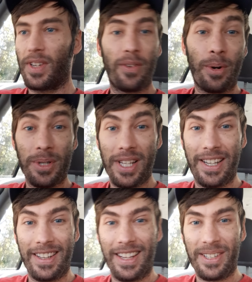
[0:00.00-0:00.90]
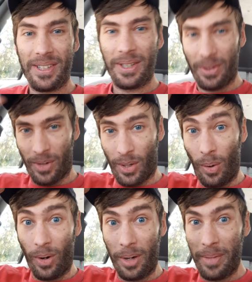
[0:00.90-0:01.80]
course I didn't think to
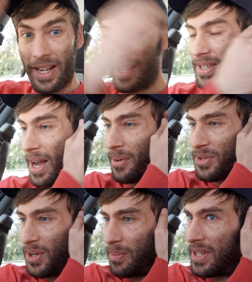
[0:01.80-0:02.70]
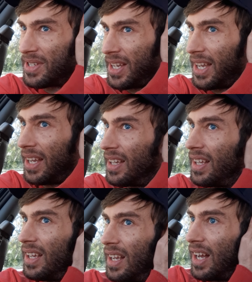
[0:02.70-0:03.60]
record because I was too busy,
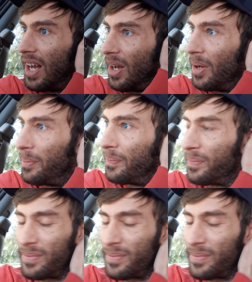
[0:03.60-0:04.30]
I